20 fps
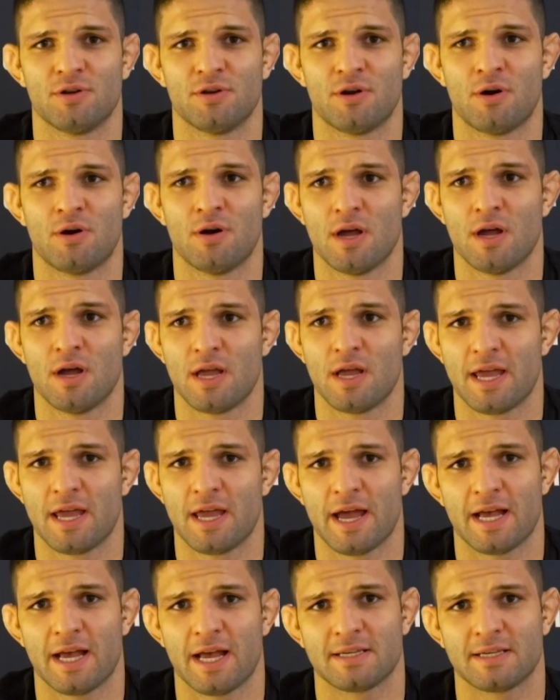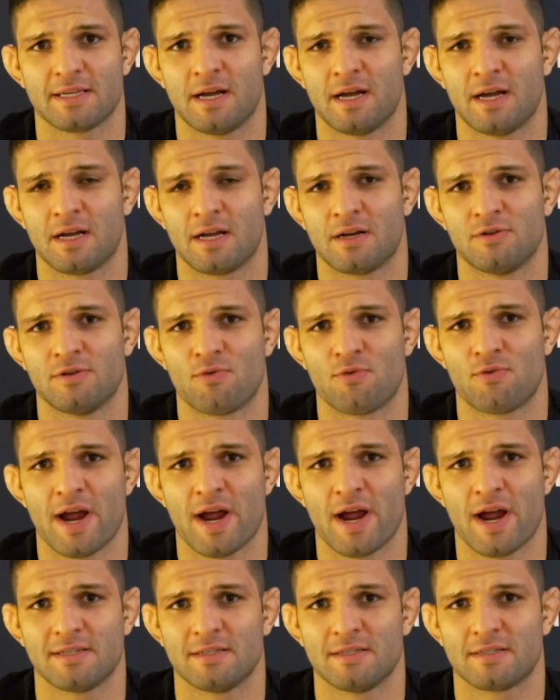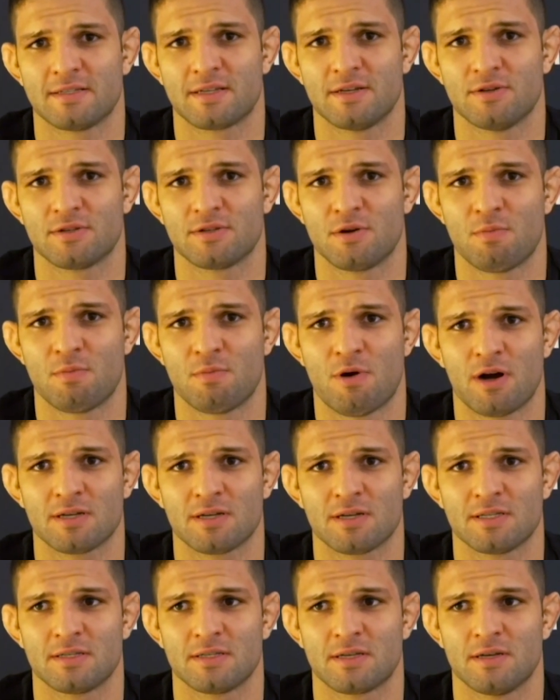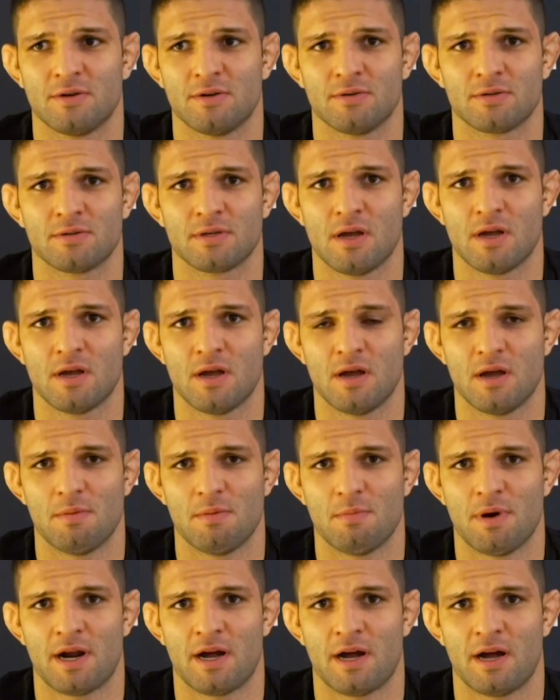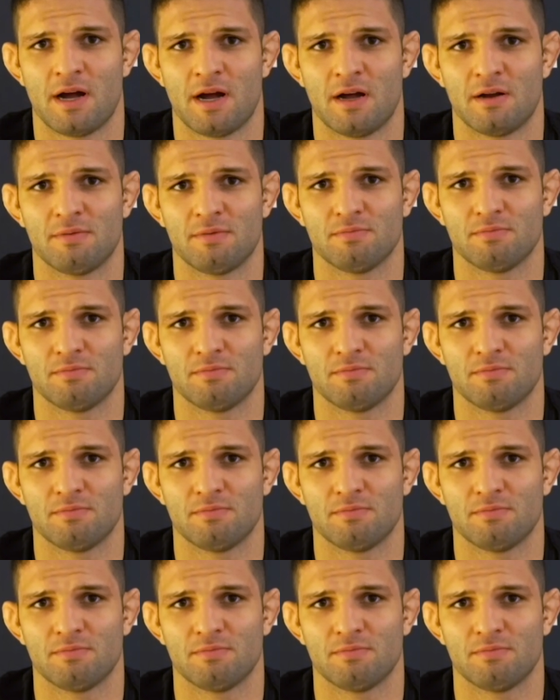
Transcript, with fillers: You know, he has uh, good wrestling skills, good boxing skills, but uh,